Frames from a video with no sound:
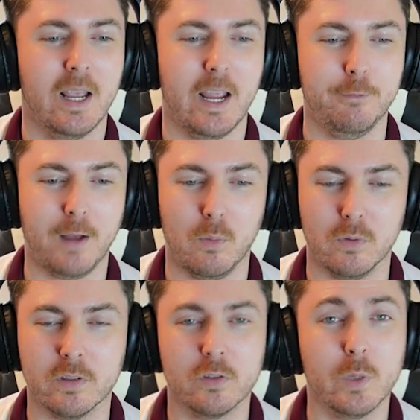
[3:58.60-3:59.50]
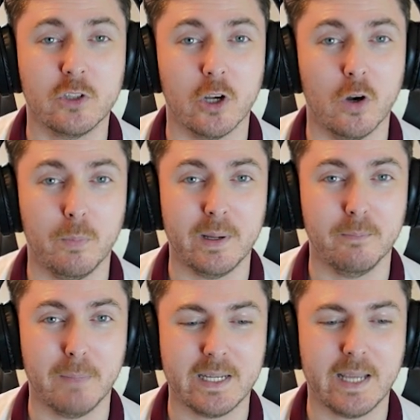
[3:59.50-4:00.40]
If I want to switch it up
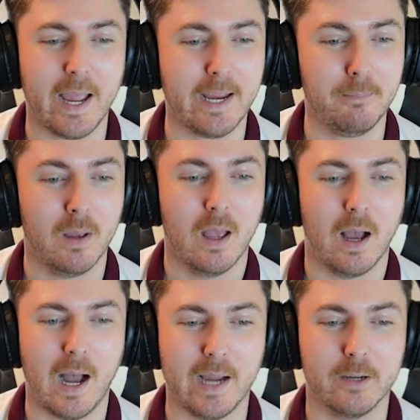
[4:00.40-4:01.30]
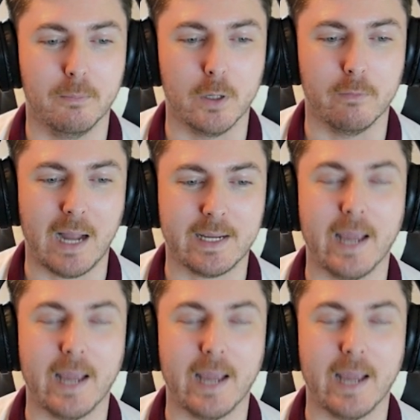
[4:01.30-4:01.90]
in mid-game, I can move Ake